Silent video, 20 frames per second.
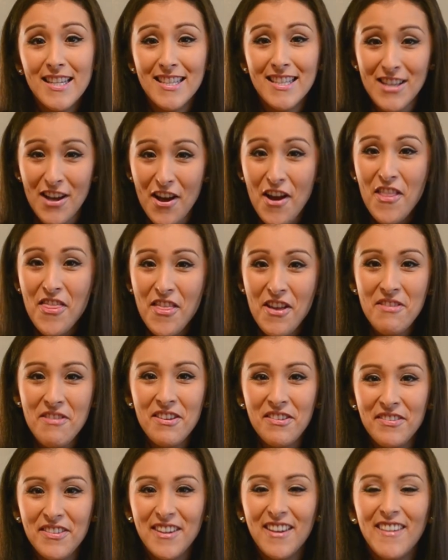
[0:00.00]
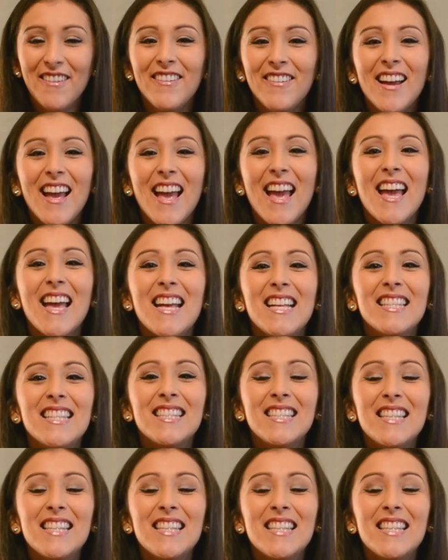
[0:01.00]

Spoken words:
is on them. There we go. And